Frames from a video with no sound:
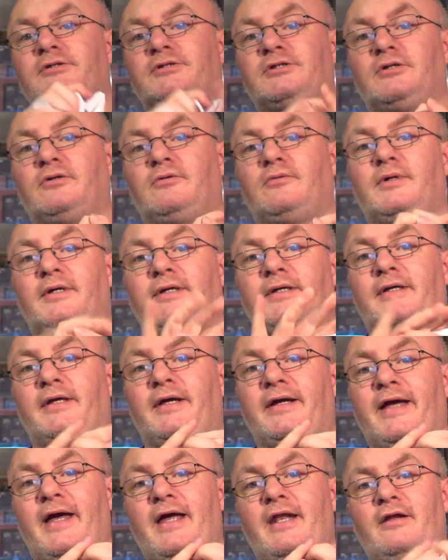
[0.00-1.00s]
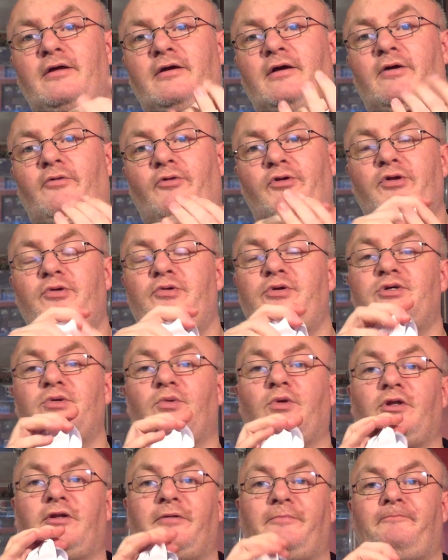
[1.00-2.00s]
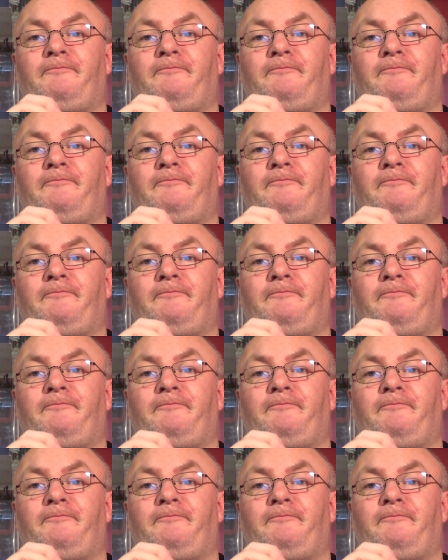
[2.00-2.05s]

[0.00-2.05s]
So again, our usual